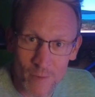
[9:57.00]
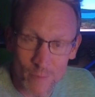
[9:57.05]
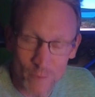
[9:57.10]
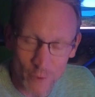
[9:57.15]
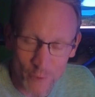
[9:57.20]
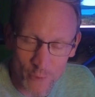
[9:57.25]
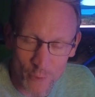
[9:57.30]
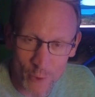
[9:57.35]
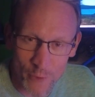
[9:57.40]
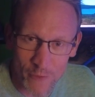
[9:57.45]

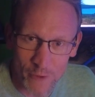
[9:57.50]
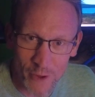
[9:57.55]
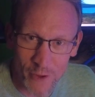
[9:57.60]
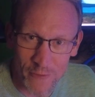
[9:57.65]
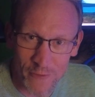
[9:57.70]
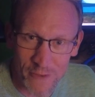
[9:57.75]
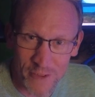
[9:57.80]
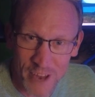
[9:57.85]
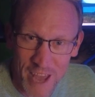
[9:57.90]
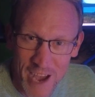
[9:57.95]
enough waffle
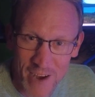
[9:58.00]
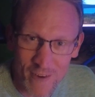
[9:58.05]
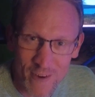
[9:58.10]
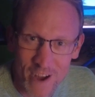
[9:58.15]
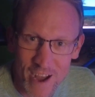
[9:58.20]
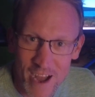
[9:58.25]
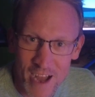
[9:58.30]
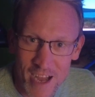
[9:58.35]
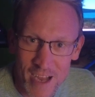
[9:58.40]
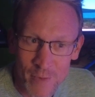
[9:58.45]
on for
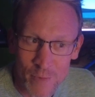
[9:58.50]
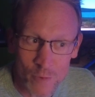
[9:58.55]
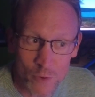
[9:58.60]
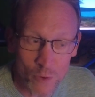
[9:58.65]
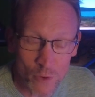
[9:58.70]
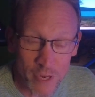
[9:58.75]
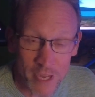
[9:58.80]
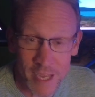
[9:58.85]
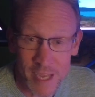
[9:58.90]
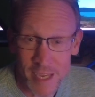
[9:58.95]
now. I'm
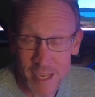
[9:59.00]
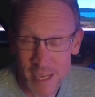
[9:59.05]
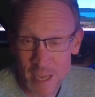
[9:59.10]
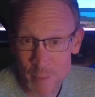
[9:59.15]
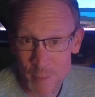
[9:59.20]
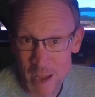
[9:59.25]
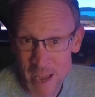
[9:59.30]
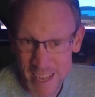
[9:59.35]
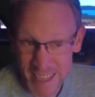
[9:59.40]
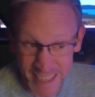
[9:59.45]
going to
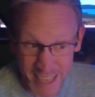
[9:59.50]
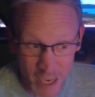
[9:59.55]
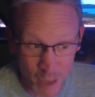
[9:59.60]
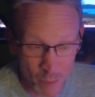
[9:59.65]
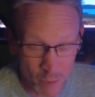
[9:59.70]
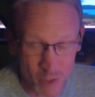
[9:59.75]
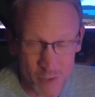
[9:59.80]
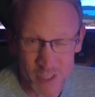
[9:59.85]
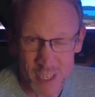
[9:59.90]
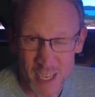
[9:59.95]
get my head
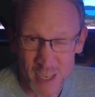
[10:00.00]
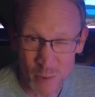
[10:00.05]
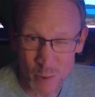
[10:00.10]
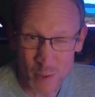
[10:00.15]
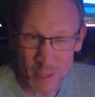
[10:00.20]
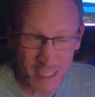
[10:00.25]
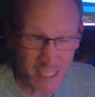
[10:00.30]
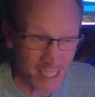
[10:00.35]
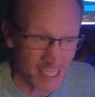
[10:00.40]
down because I'm quite